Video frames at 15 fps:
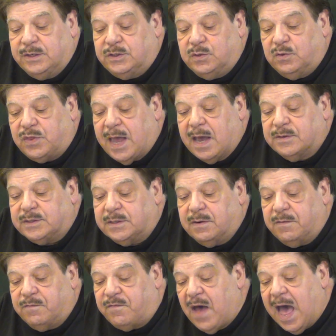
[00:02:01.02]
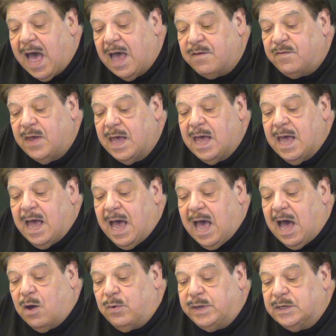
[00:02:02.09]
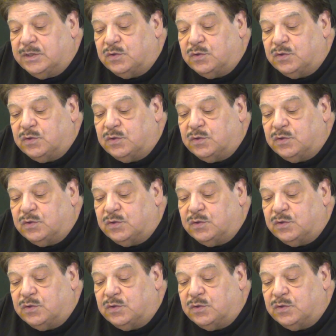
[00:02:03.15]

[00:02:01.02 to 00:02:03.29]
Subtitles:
and 2005, Howie